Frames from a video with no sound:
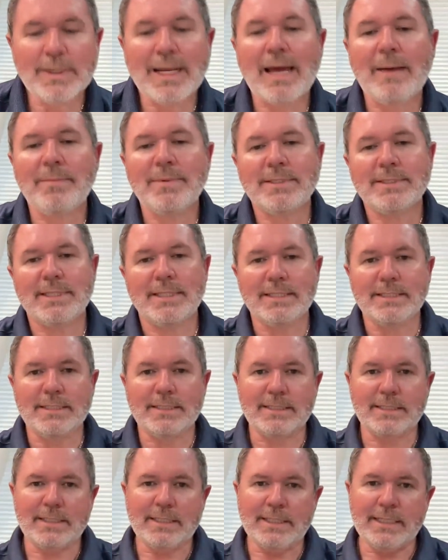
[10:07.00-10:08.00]
What happens
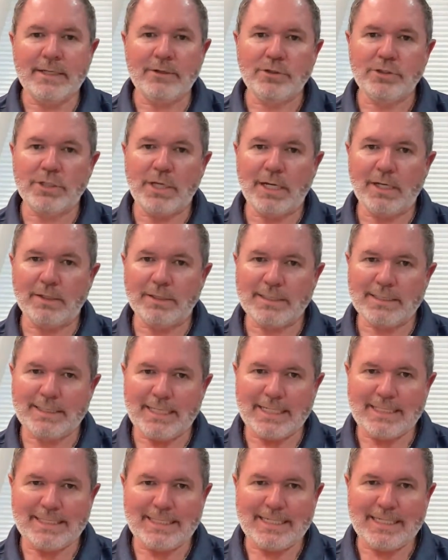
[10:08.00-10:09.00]
is the inner child
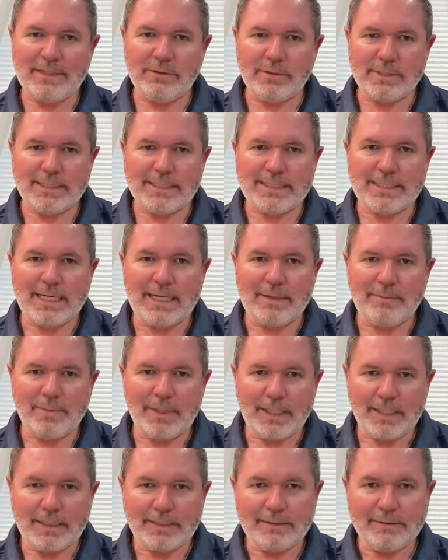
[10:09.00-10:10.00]
stays here in the
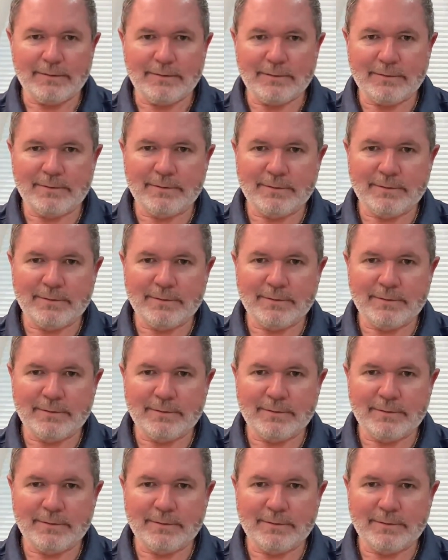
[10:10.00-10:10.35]
timeline